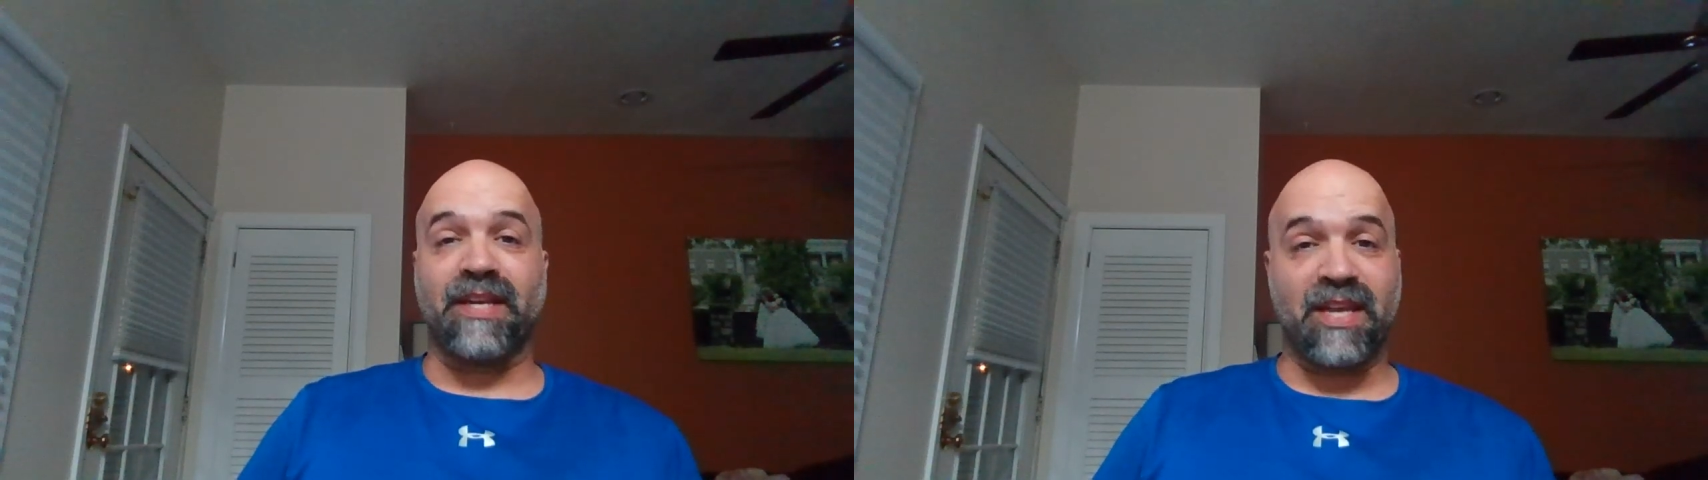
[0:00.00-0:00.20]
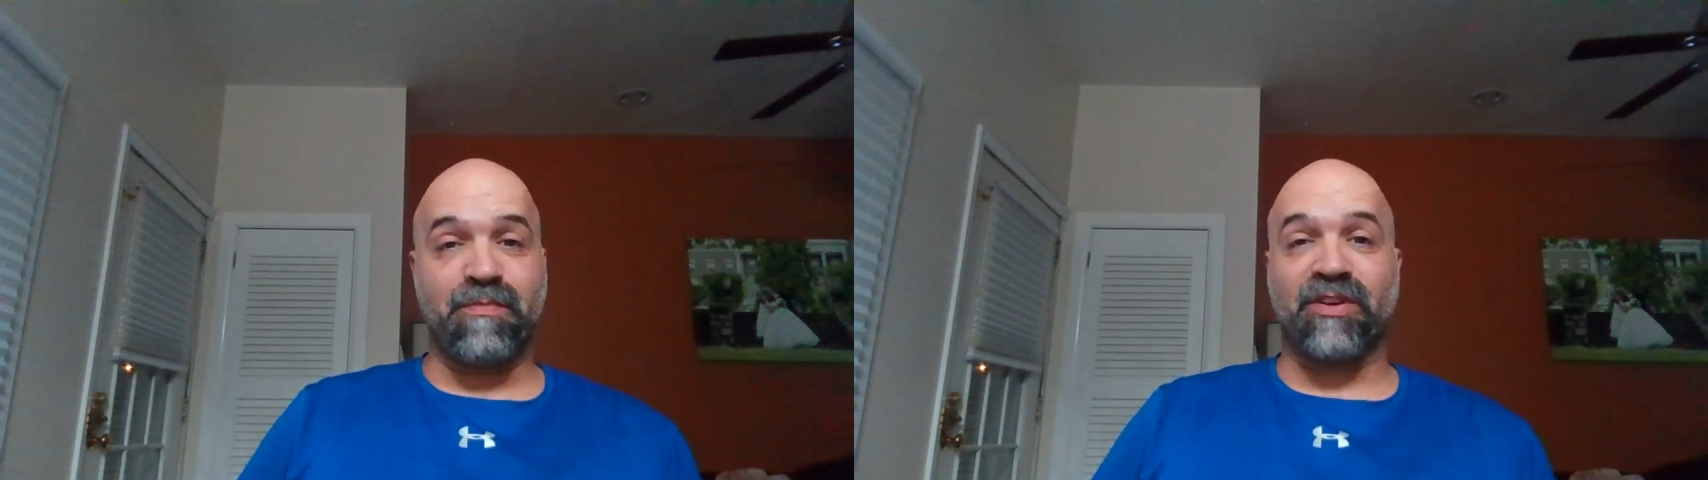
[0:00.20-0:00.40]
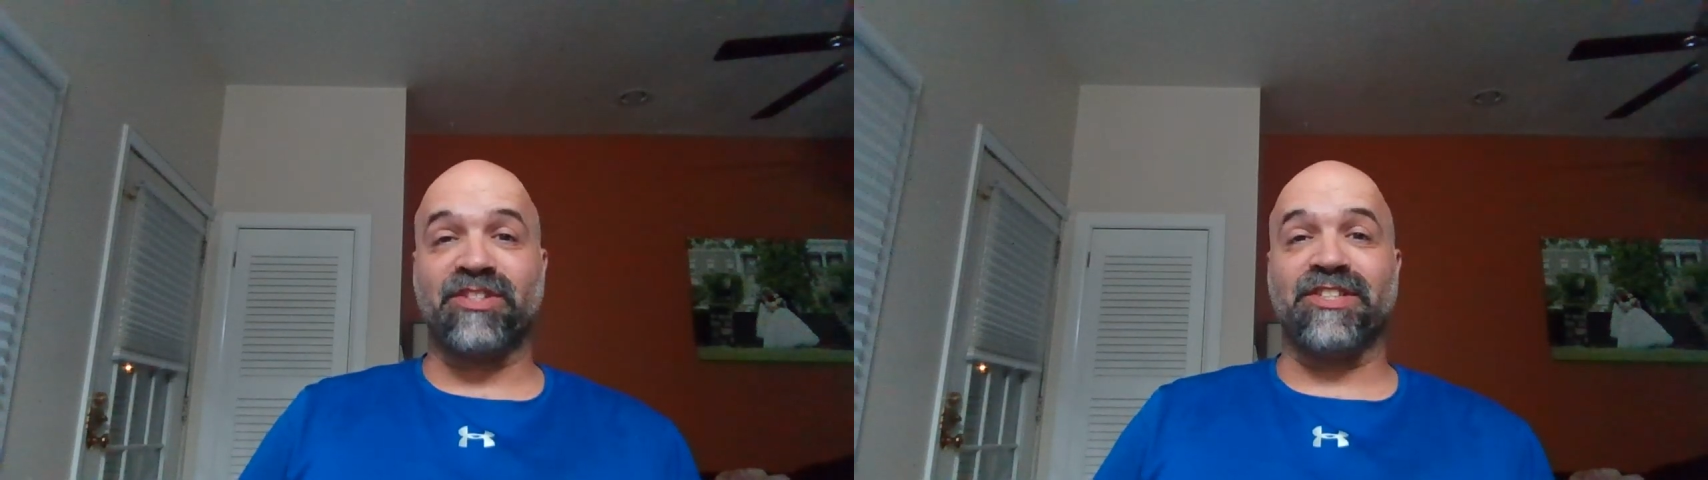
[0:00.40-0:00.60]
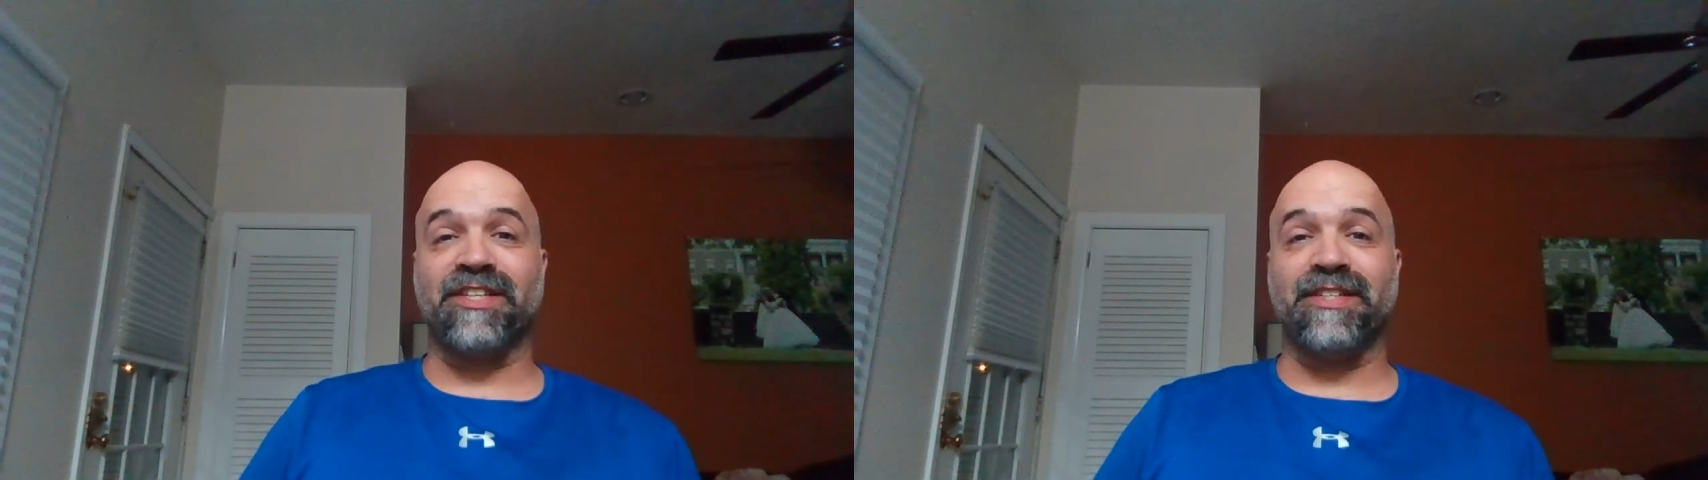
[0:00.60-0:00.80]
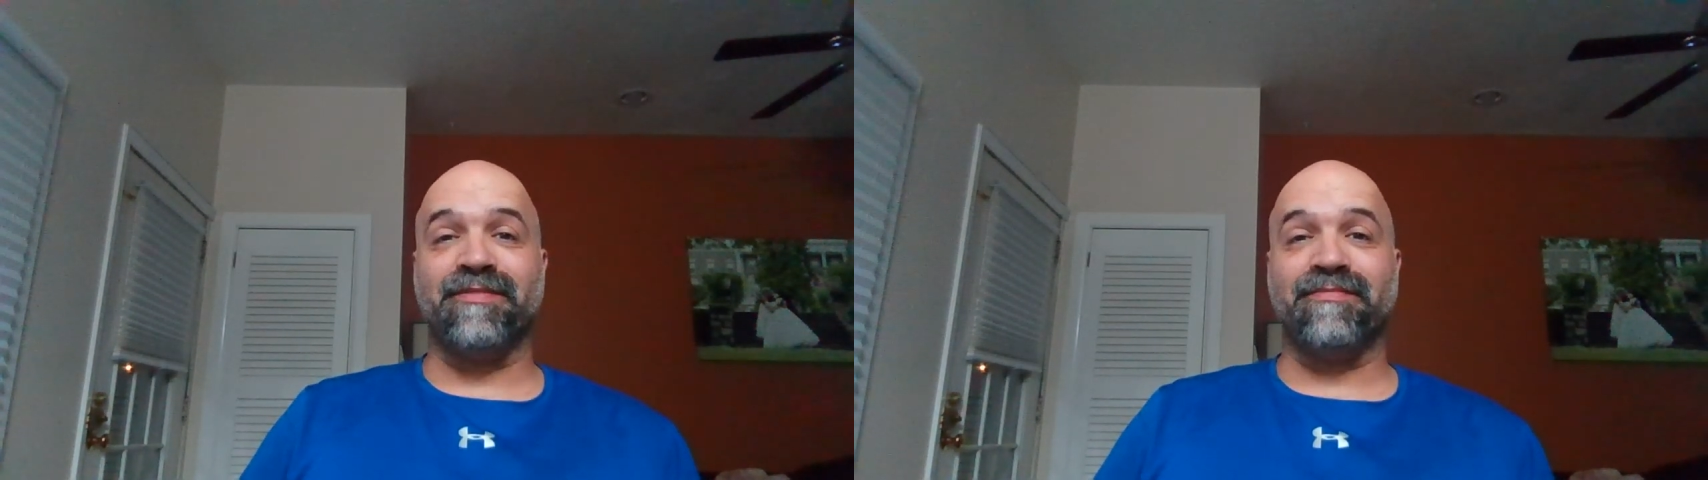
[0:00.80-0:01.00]
And keep
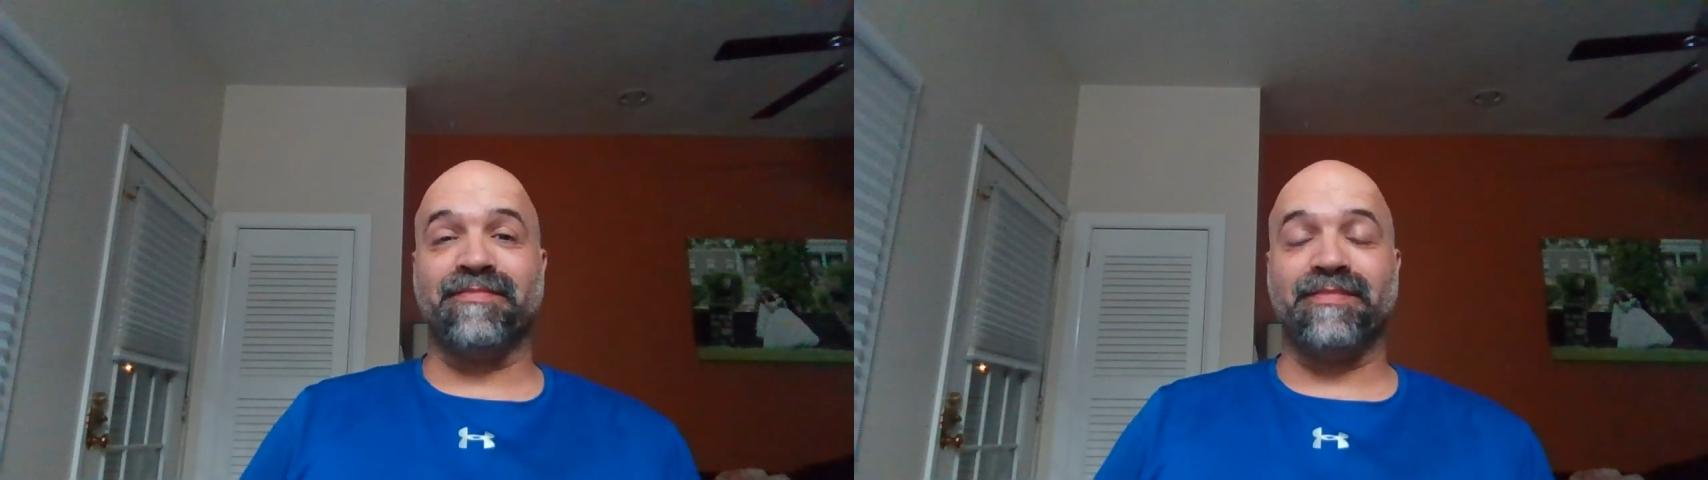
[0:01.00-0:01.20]
RCing.